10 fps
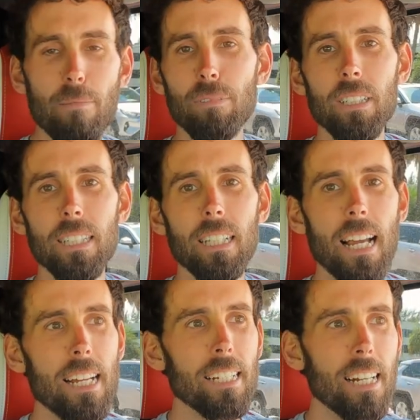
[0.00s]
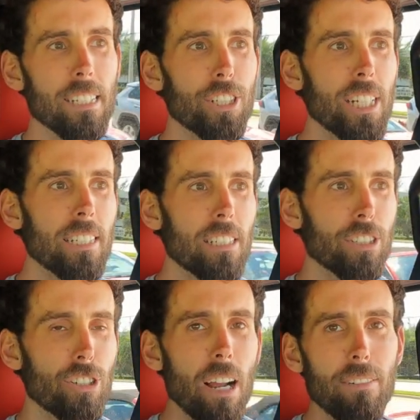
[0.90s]
I'm really glad I got a chance
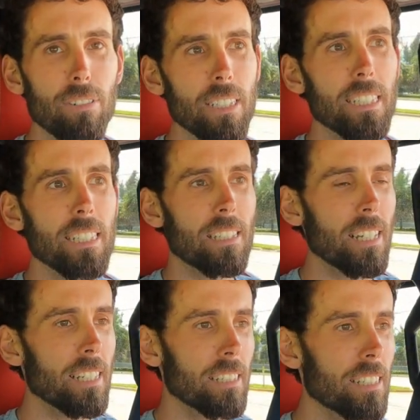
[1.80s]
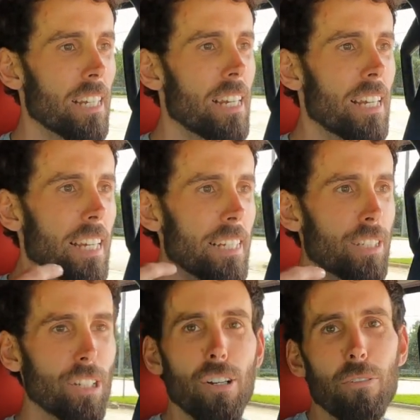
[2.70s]
to drive one of these things.
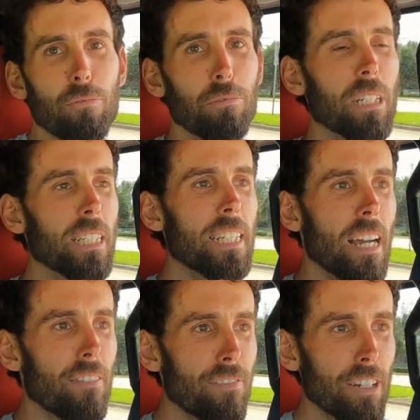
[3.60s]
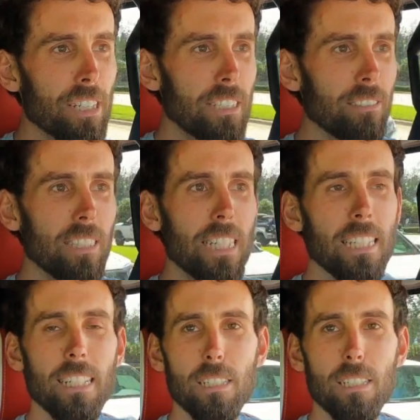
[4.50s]
It's really a very unique